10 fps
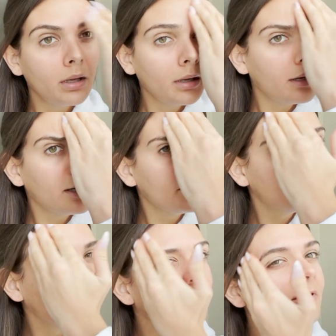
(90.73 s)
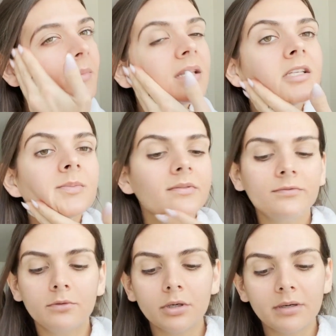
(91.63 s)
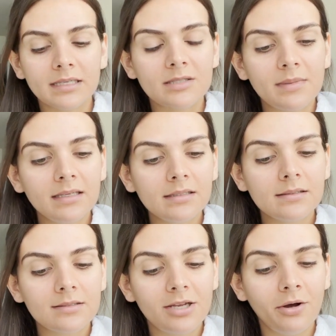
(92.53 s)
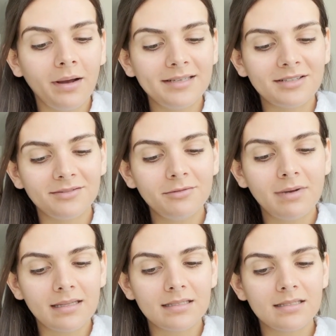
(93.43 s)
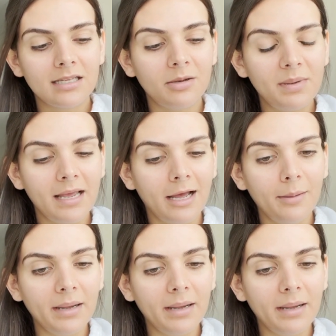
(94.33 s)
I'm filming this before Christmas, so I don't know when this is gonna be up.